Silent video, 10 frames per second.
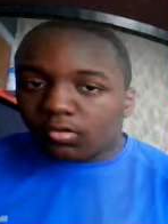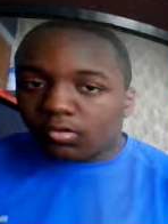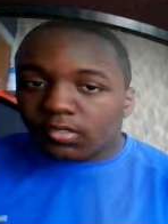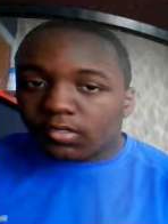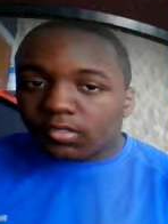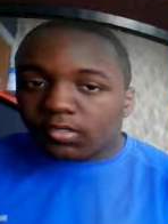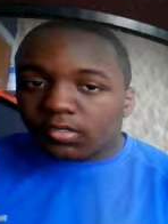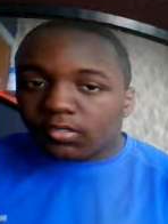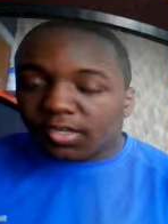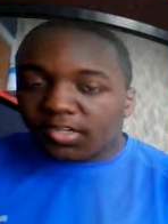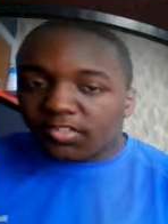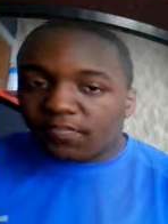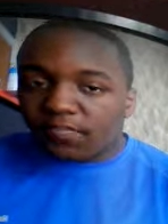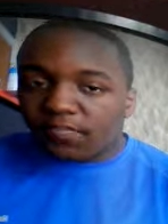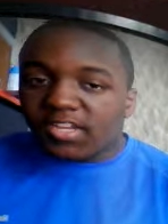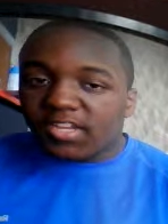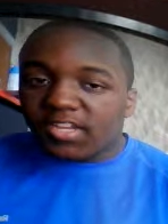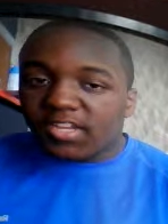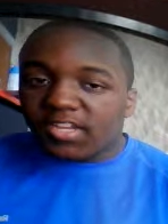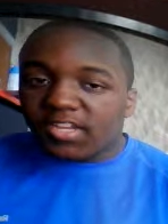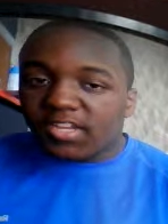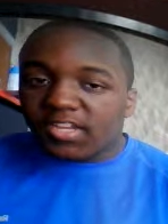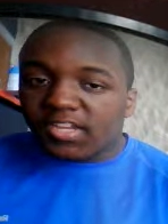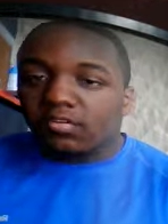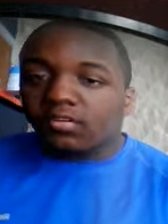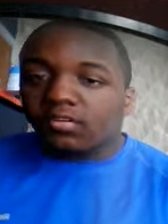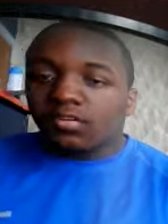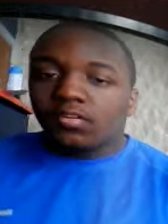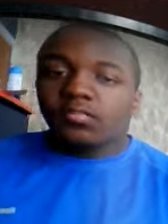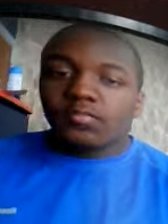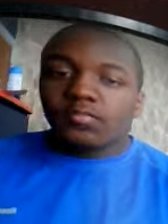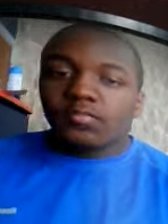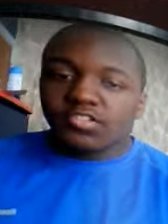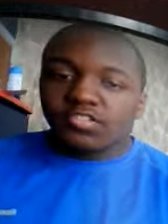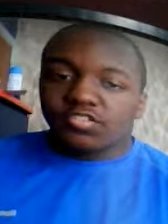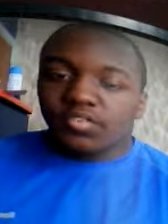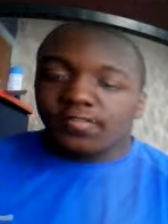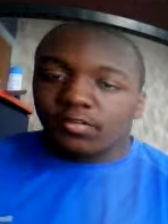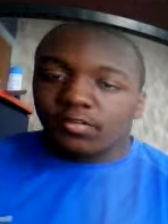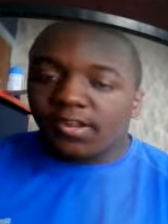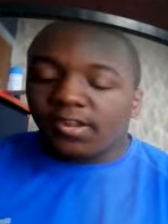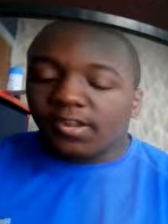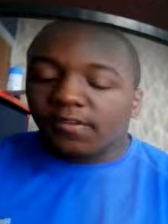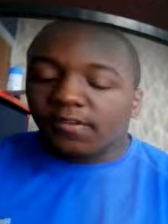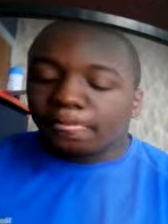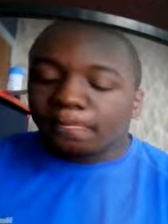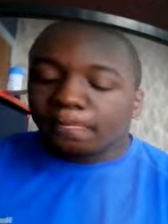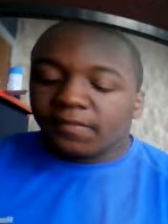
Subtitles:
I mean, it's fast, but it's slower for just driving around, and